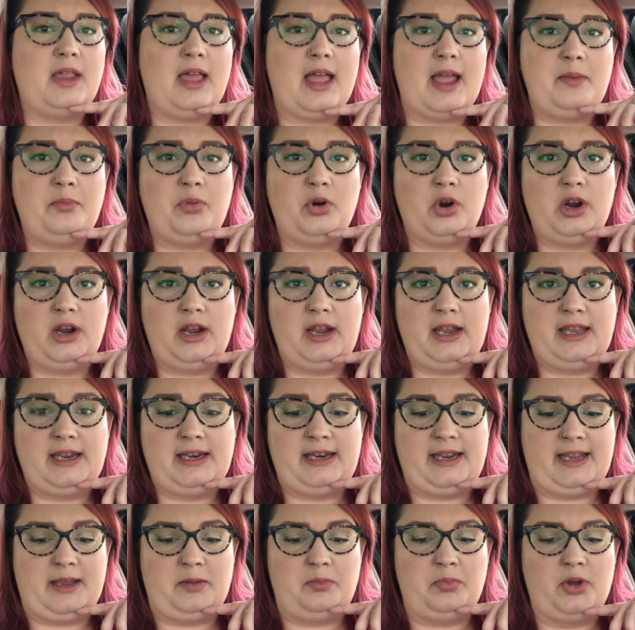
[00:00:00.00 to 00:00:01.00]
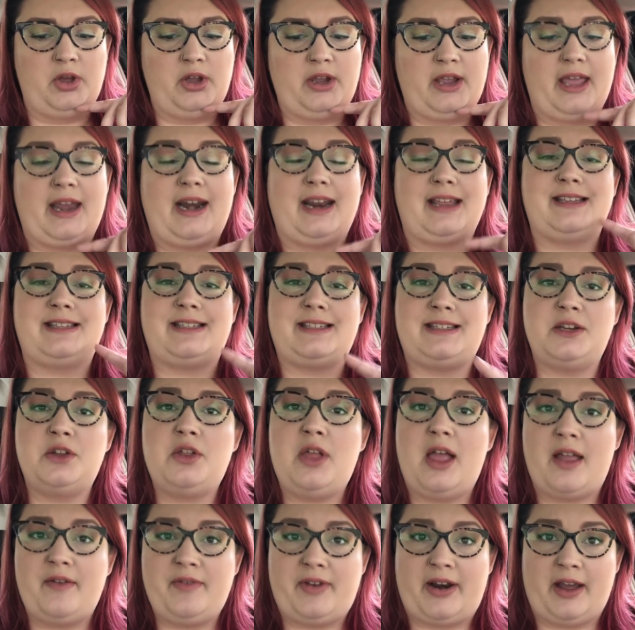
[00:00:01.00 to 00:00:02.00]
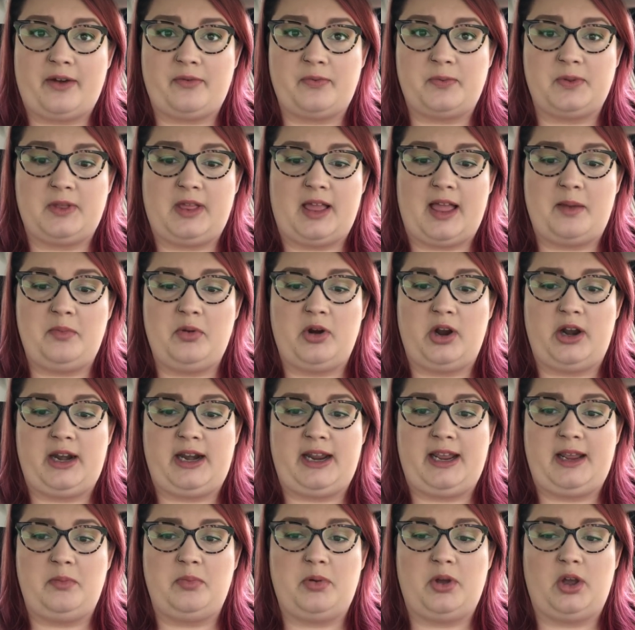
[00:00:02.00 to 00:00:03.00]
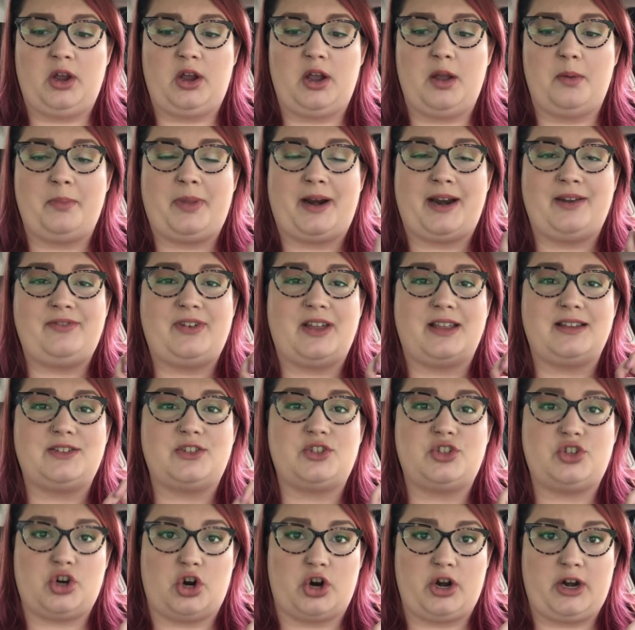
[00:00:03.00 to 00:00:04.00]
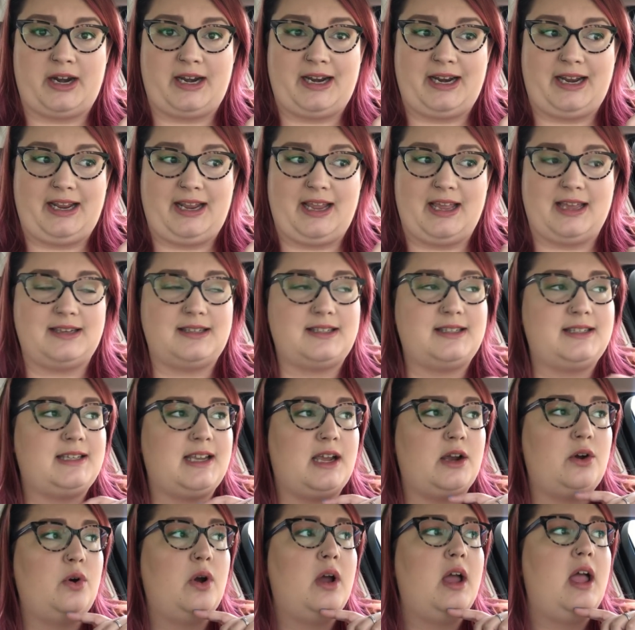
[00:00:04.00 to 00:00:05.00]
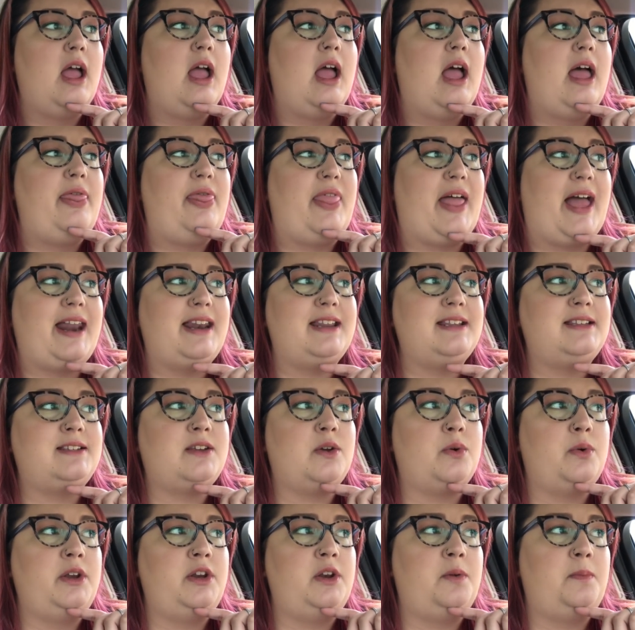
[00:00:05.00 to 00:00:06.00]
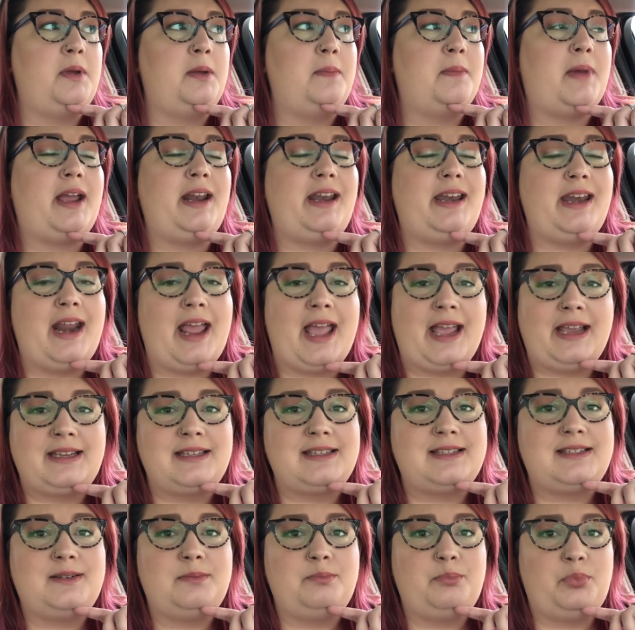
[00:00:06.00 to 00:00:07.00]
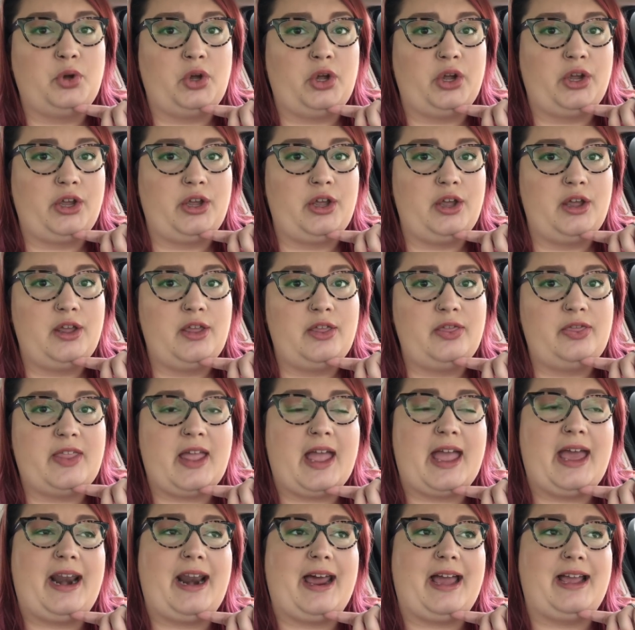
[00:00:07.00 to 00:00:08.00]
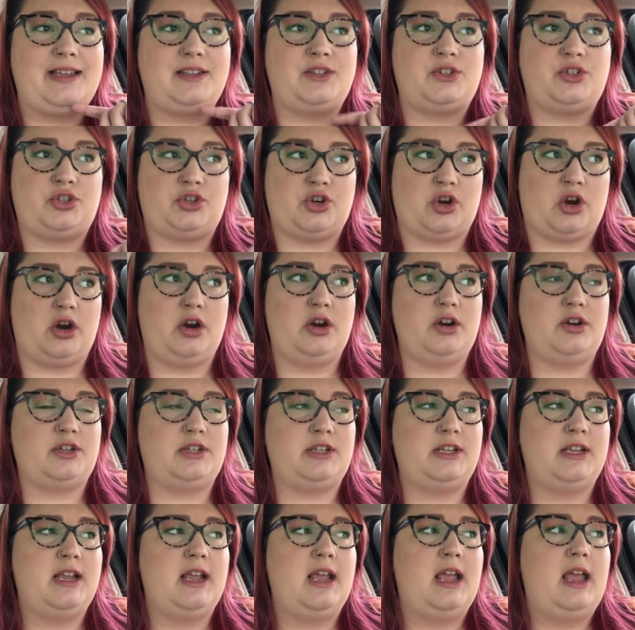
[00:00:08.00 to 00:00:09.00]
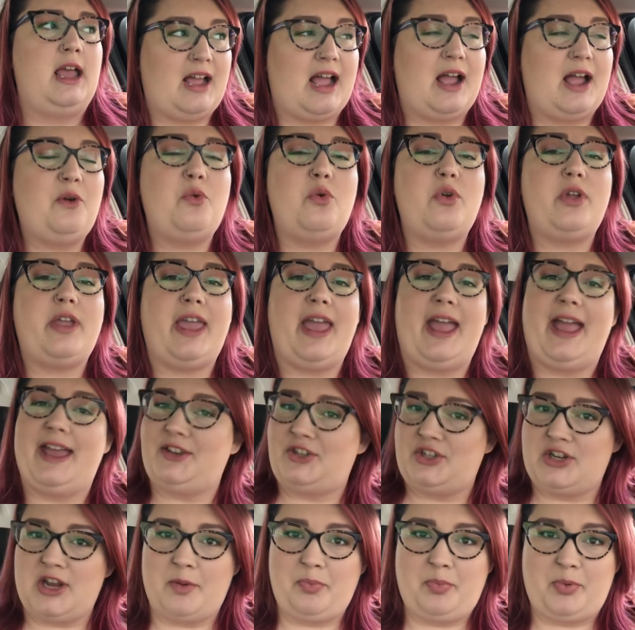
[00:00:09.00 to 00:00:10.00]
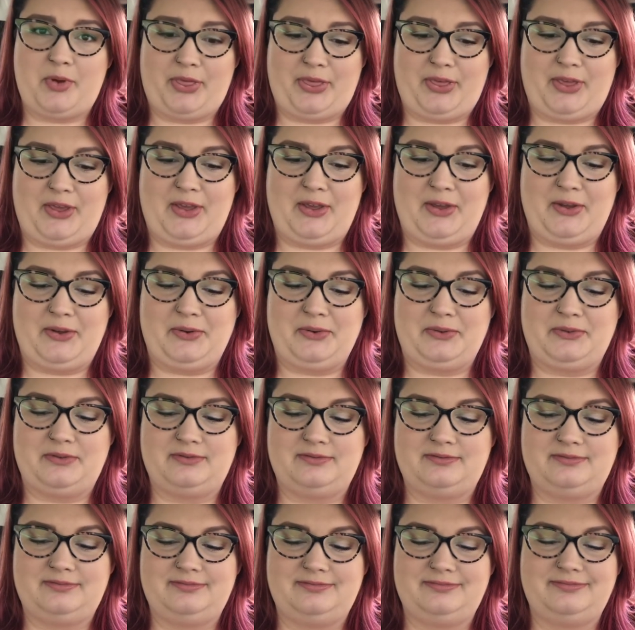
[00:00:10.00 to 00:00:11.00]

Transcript: the library in ebook, and I still have it out from the library in ebook, but I've not started it yet. So that is going to be my next book that I start. I will catch up with you.